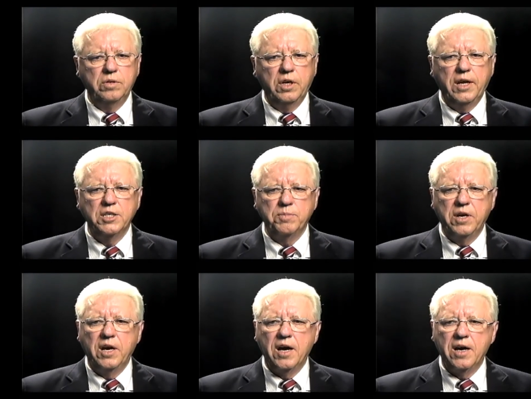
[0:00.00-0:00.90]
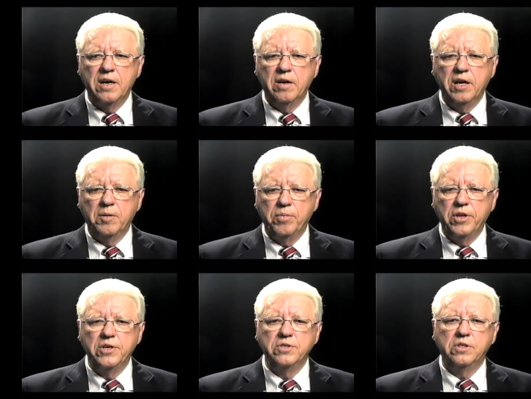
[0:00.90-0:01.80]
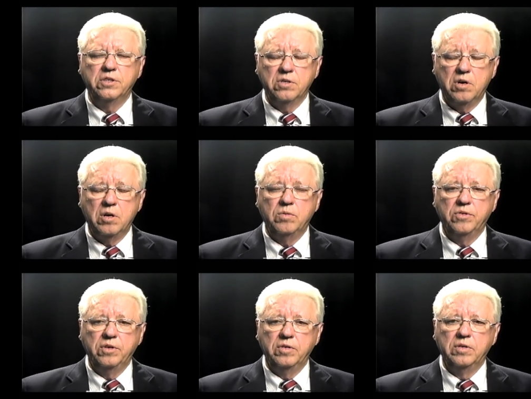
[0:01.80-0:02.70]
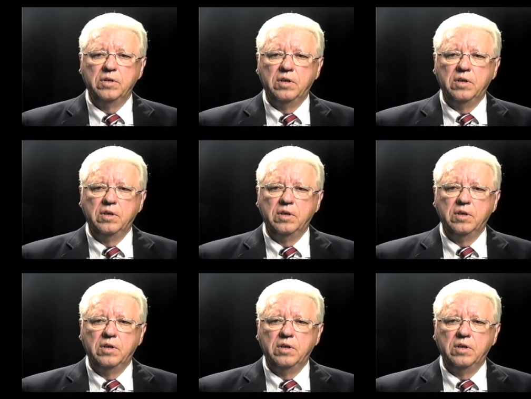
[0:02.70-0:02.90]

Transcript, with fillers: It has been an honor and a pleasure to talk with you.